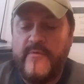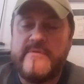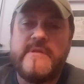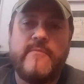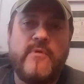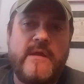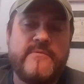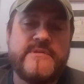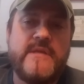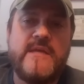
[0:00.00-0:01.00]
What is what I
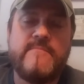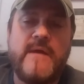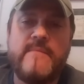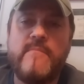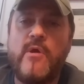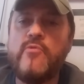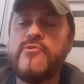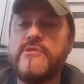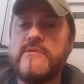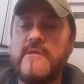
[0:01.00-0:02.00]
was saying by
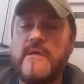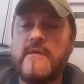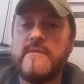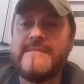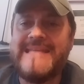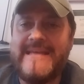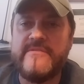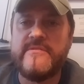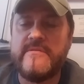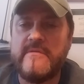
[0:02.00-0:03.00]
most uh,
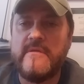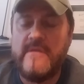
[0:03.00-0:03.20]
deaths